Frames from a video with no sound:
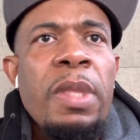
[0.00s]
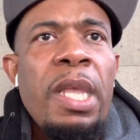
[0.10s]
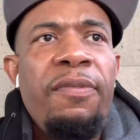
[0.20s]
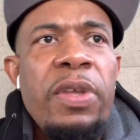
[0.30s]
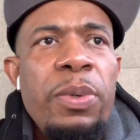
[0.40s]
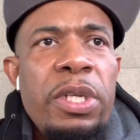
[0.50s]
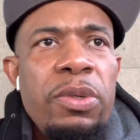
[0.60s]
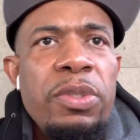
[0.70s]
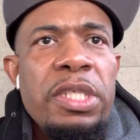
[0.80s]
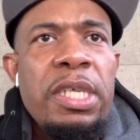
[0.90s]
if he would have
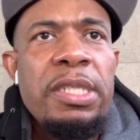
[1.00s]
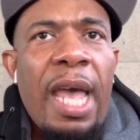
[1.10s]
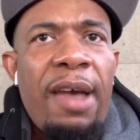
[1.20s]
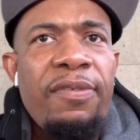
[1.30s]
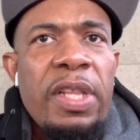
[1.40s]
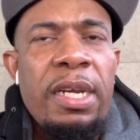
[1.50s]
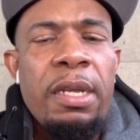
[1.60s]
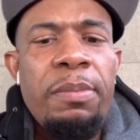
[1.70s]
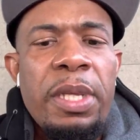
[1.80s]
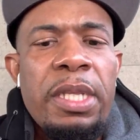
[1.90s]
used his athletic
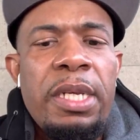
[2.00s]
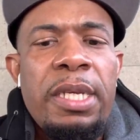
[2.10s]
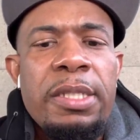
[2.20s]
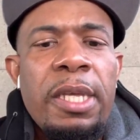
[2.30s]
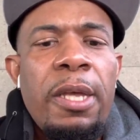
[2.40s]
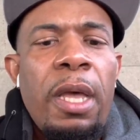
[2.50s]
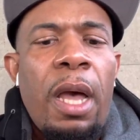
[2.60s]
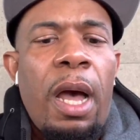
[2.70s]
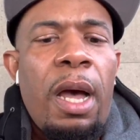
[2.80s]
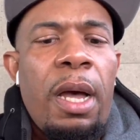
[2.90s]
abilities,
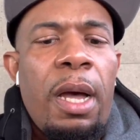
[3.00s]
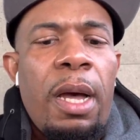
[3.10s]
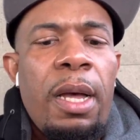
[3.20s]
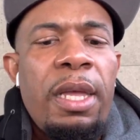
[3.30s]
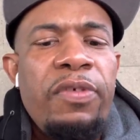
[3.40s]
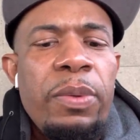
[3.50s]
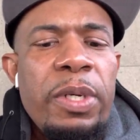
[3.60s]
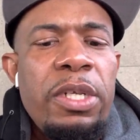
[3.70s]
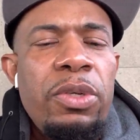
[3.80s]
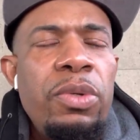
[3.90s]
if he
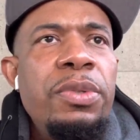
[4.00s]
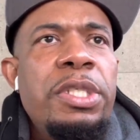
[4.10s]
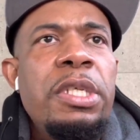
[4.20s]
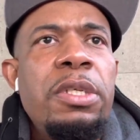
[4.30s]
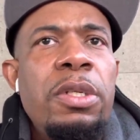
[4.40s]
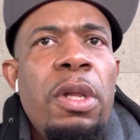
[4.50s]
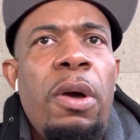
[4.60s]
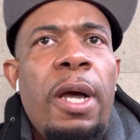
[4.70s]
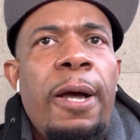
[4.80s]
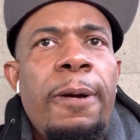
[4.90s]
would have used, you
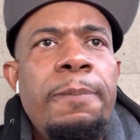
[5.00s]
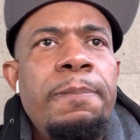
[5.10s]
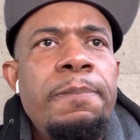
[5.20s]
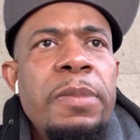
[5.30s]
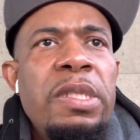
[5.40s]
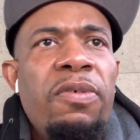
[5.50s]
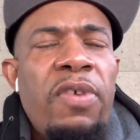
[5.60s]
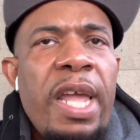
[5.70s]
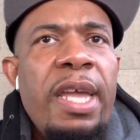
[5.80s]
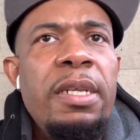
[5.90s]
know, the
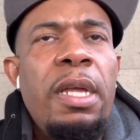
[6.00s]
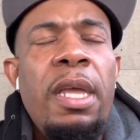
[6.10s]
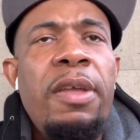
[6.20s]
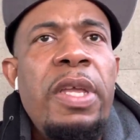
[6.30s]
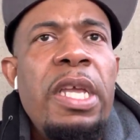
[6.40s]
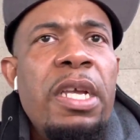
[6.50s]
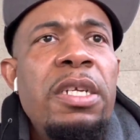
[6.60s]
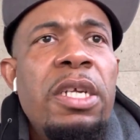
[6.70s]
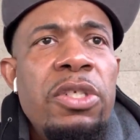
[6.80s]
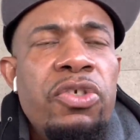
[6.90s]
rein, he
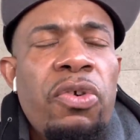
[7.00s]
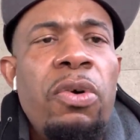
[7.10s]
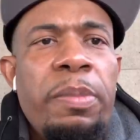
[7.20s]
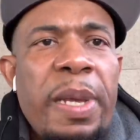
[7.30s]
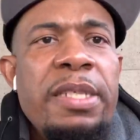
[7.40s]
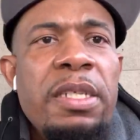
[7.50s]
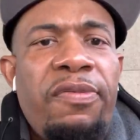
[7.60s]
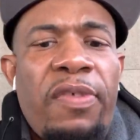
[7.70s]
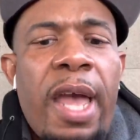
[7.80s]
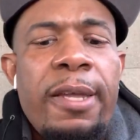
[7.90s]
couldn't control the pace of
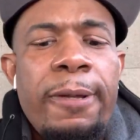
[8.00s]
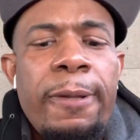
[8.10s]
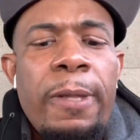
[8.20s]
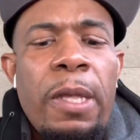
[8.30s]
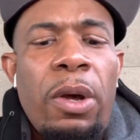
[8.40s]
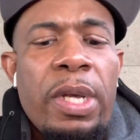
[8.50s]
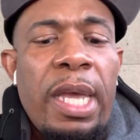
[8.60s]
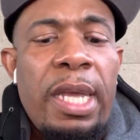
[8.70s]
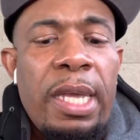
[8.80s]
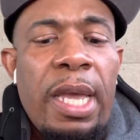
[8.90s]
the fight.
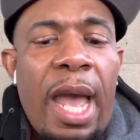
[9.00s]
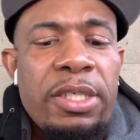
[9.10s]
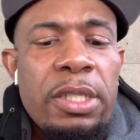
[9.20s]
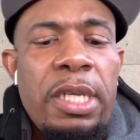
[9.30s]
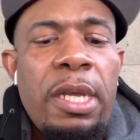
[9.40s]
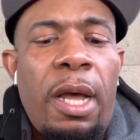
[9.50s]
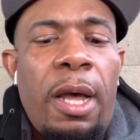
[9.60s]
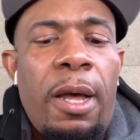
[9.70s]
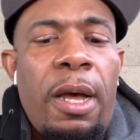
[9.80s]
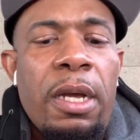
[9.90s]
Okay, he actually
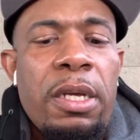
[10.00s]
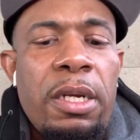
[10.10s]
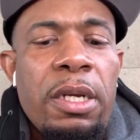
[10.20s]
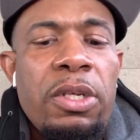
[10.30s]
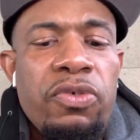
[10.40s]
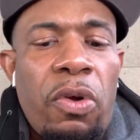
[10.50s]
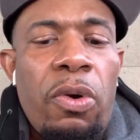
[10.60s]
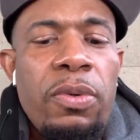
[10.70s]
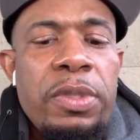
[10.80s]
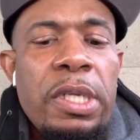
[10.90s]
couldn't
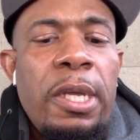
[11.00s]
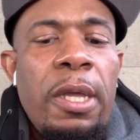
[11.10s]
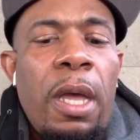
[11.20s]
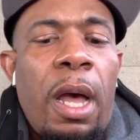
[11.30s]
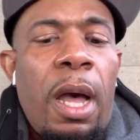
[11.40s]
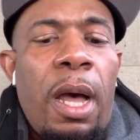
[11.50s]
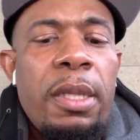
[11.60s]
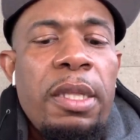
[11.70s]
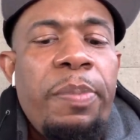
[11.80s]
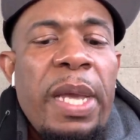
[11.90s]
control
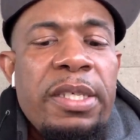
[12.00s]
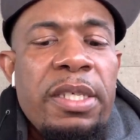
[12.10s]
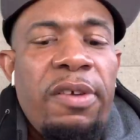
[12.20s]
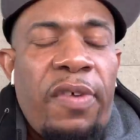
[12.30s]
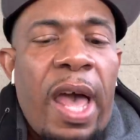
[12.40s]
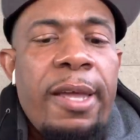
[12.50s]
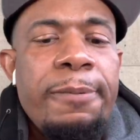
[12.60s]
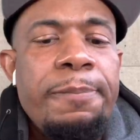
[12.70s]
the pace of the fight.